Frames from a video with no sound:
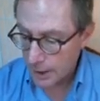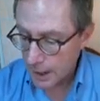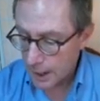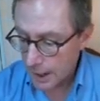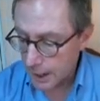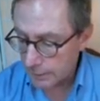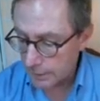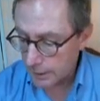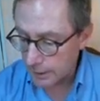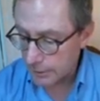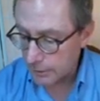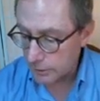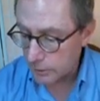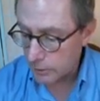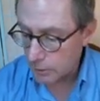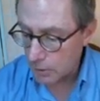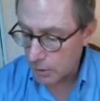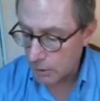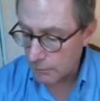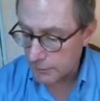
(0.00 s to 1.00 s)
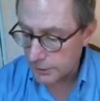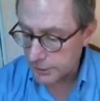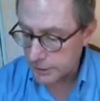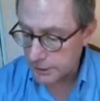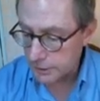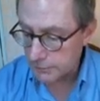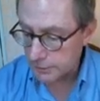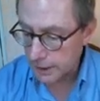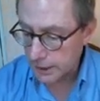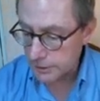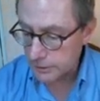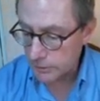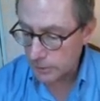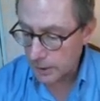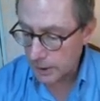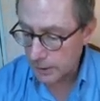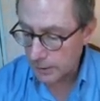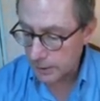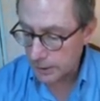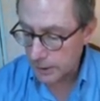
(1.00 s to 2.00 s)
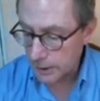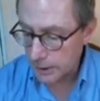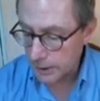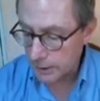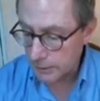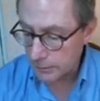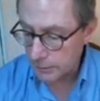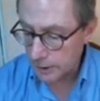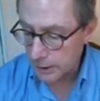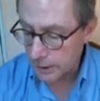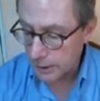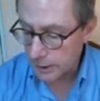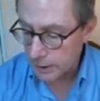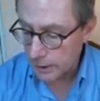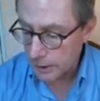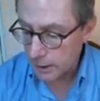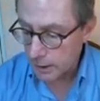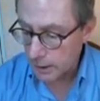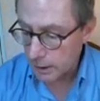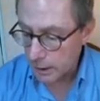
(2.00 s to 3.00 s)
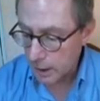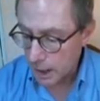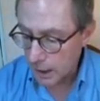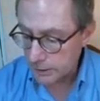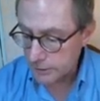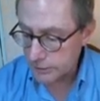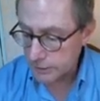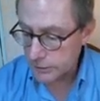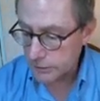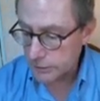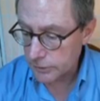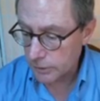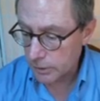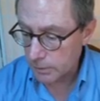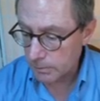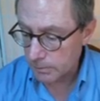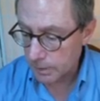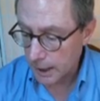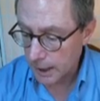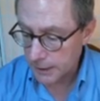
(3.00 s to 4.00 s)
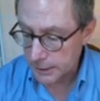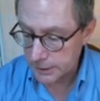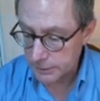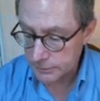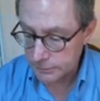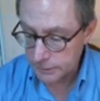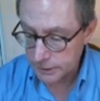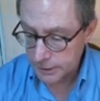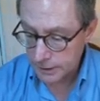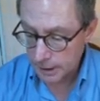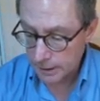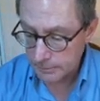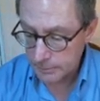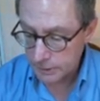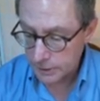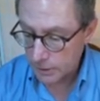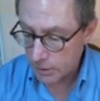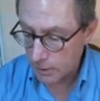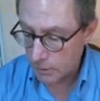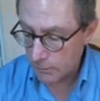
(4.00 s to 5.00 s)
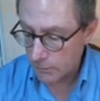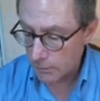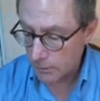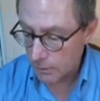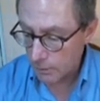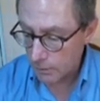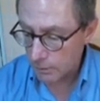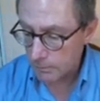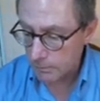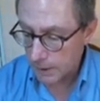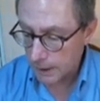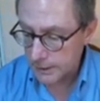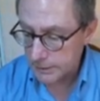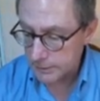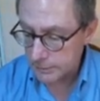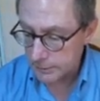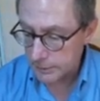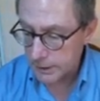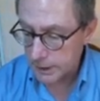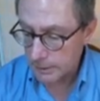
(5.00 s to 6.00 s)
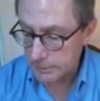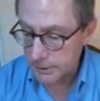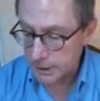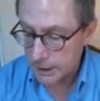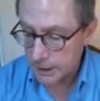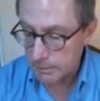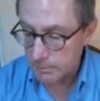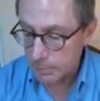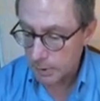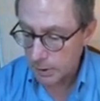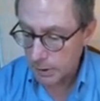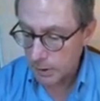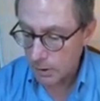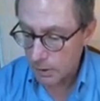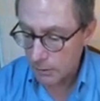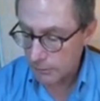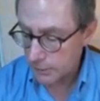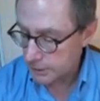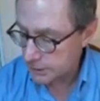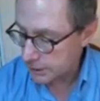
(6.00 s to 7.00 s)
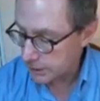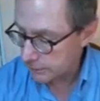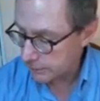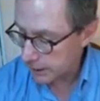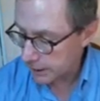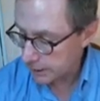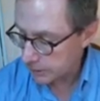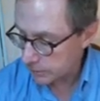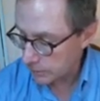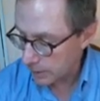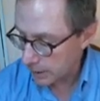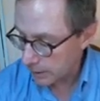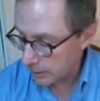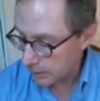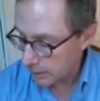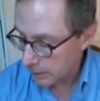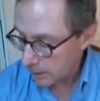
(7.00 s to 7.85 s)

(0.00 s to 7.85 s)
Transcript: And then the new coefficient of x squared is the constant term minus 3 times the input coefficient of x squared.